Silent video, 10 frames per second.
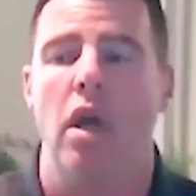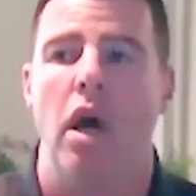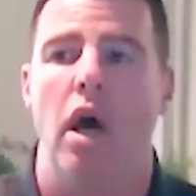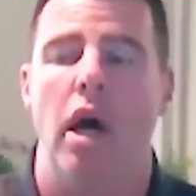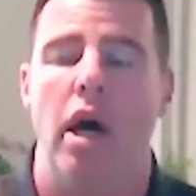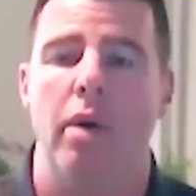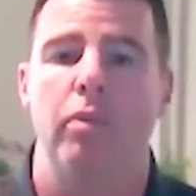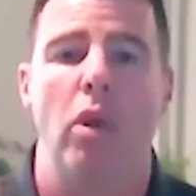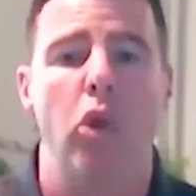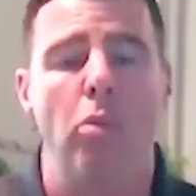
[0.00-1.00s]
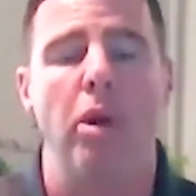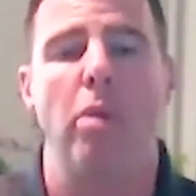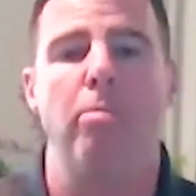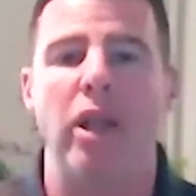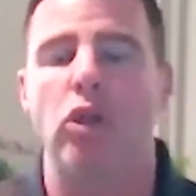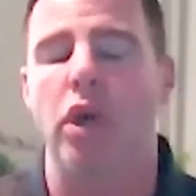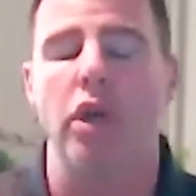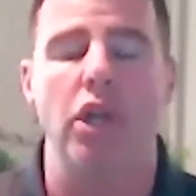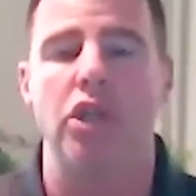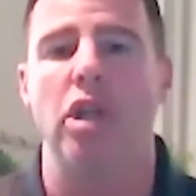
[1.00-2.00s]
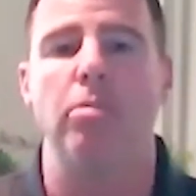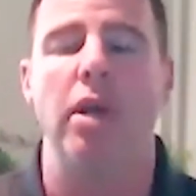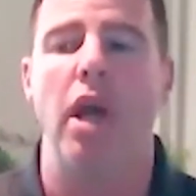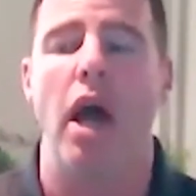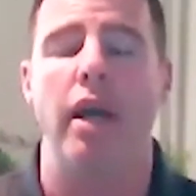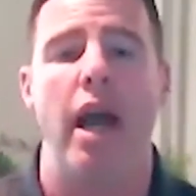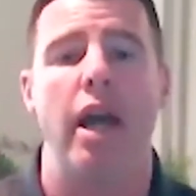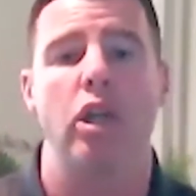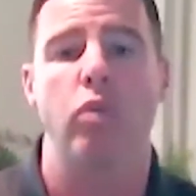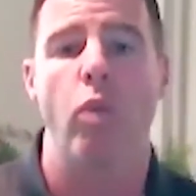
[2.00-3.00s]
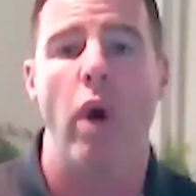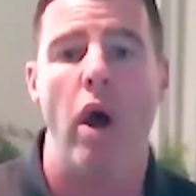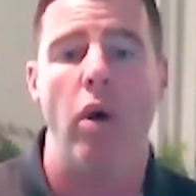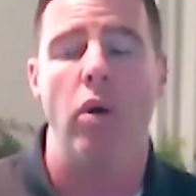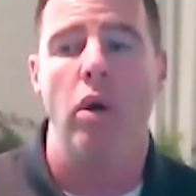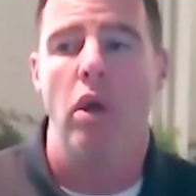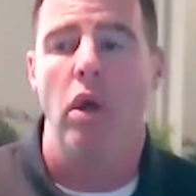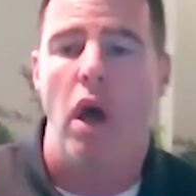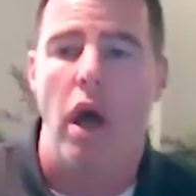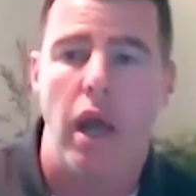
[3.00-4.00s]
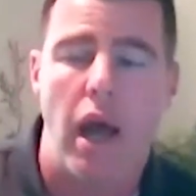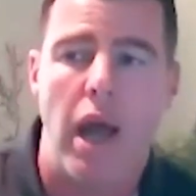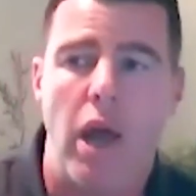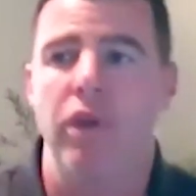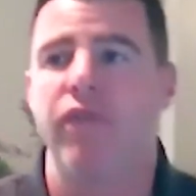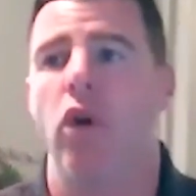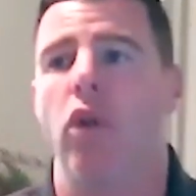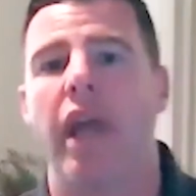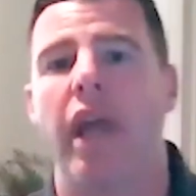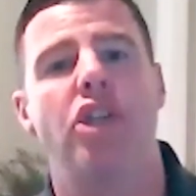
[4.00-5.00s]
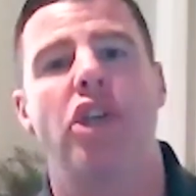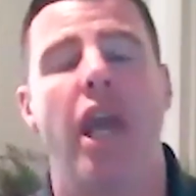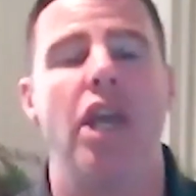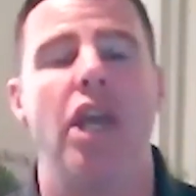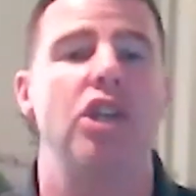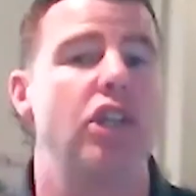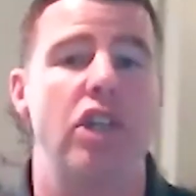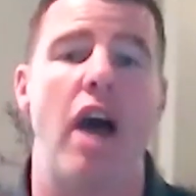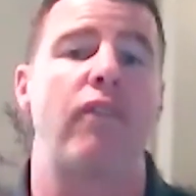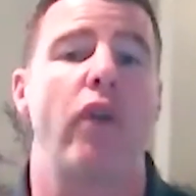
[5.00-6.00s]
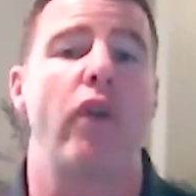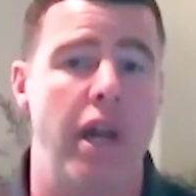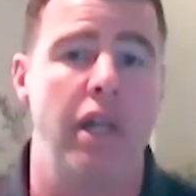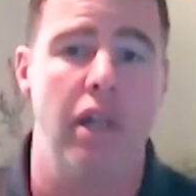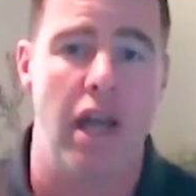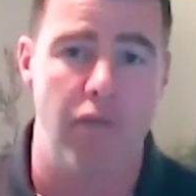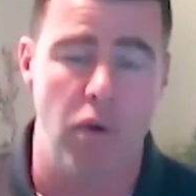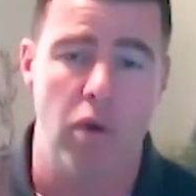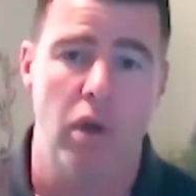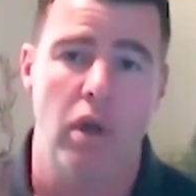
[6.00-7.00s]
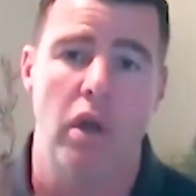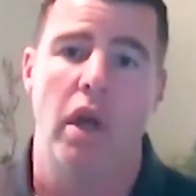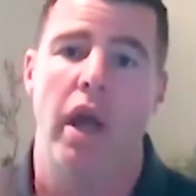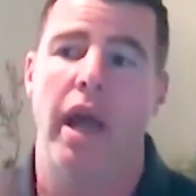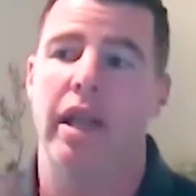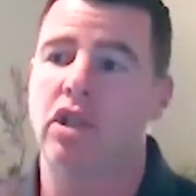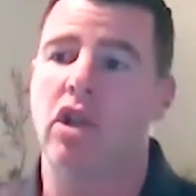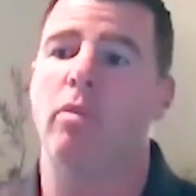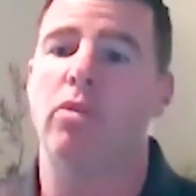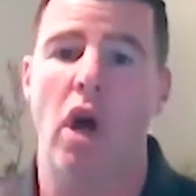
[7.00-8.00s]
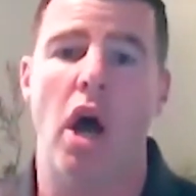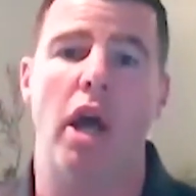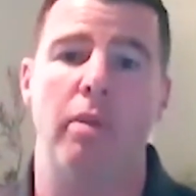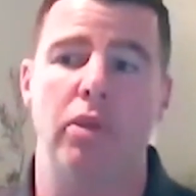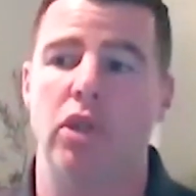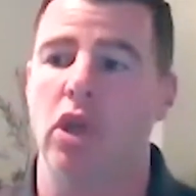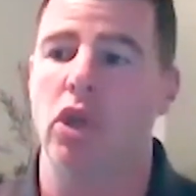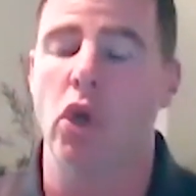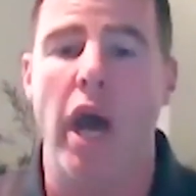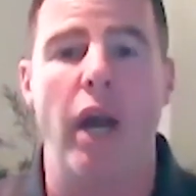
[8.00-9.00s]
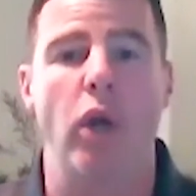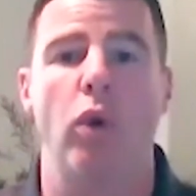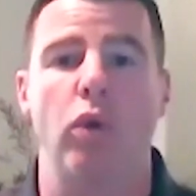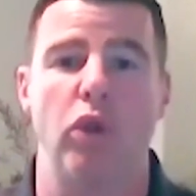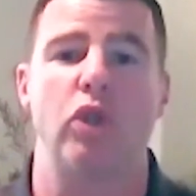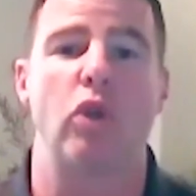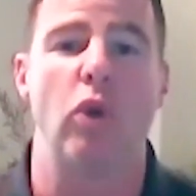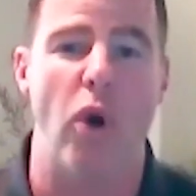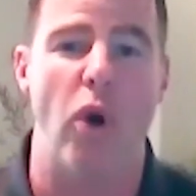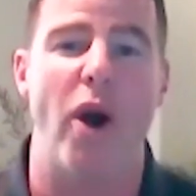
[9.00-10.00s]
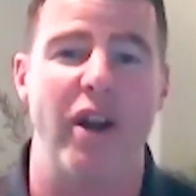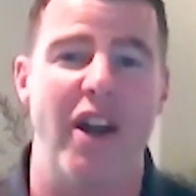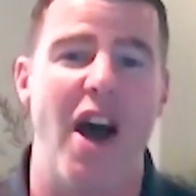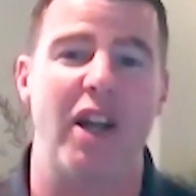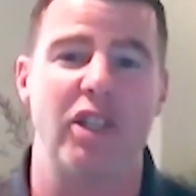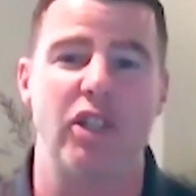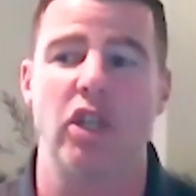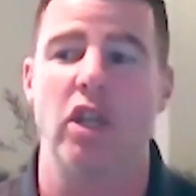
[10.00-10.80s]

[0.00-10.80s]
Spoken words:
A little bit of mental conditioning behind that as well. I always felt like education is not free at any level. And sometimes you got to go to the school of hard knocks.